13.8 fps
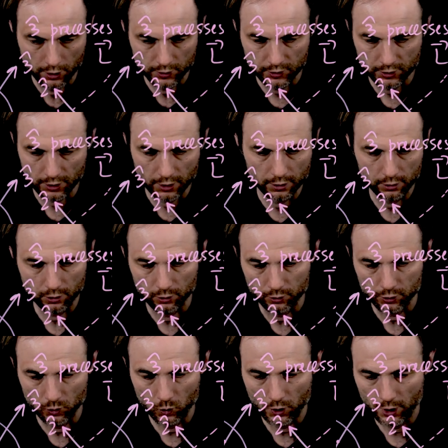sine
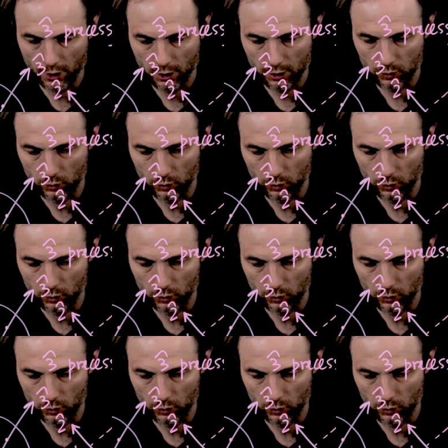goes away.